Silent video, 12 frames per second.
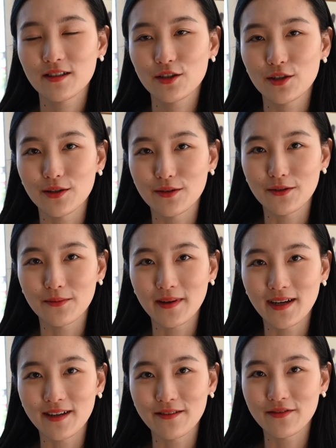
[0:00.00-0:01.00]
show you
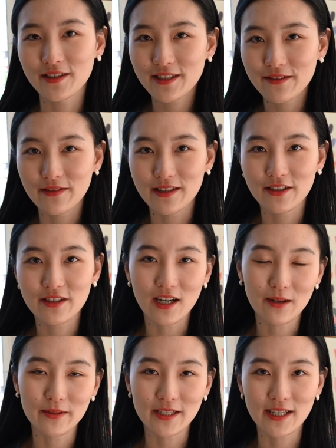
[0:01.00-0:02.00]
my first finished
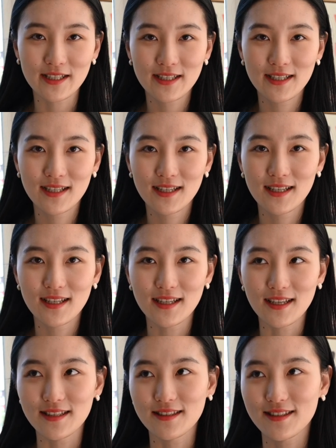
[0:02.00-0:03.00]
object.
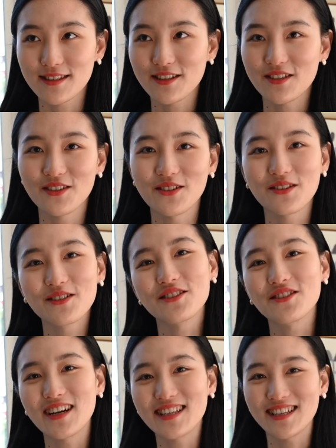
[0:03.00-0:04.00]
It's still
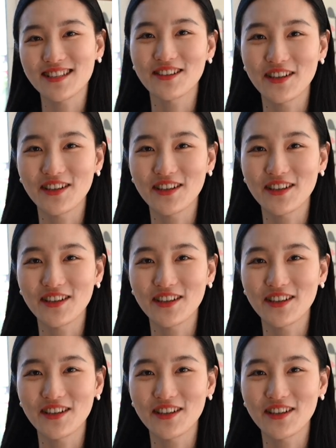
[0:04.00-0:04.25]
drying, so